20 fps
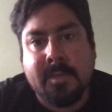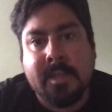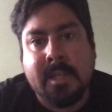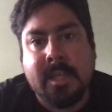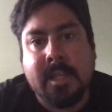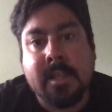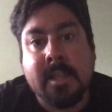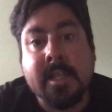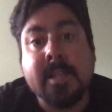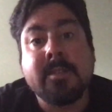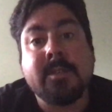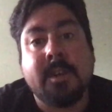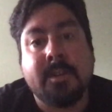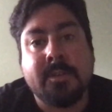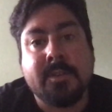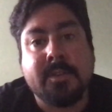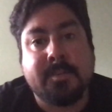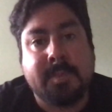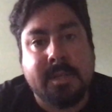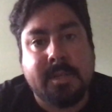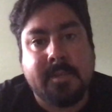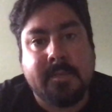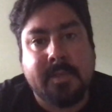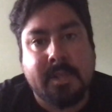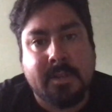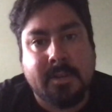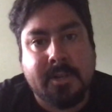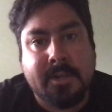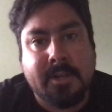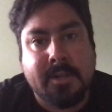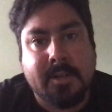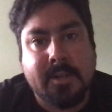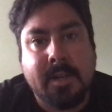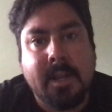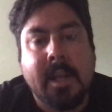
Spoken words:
that lists all those pieces of literature,